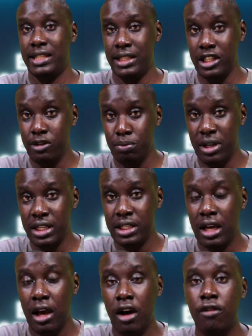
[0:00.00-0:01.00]
statement
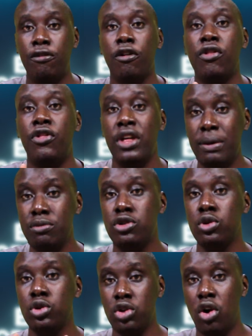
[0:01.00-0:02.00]
for them
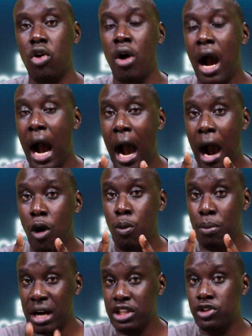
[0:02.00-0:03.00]
to know how
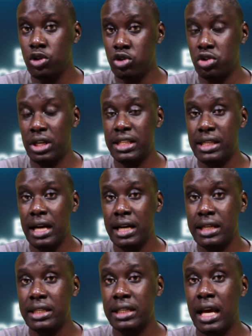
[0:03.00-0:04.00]
much you
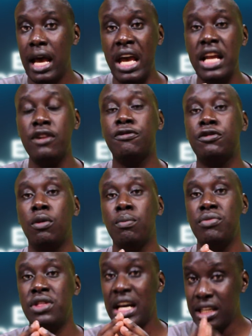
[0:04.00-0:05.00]
transact. And
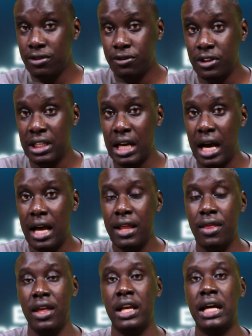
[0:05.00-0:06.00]
from that figure,
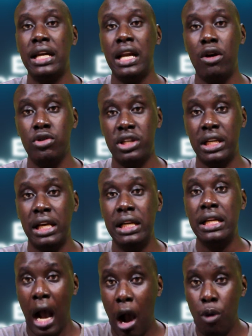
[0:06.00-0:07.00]
they can now
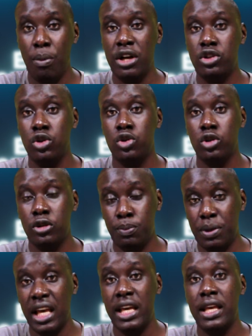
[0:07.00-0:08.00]
tell how much you
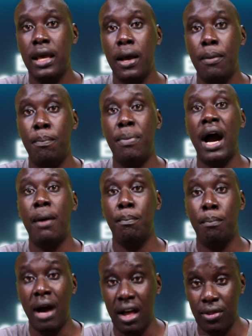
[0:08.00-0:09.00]
should pay per
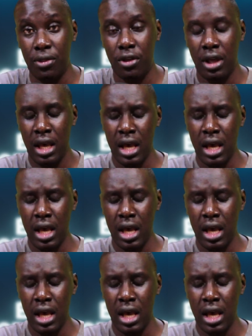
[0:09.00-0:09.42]
month.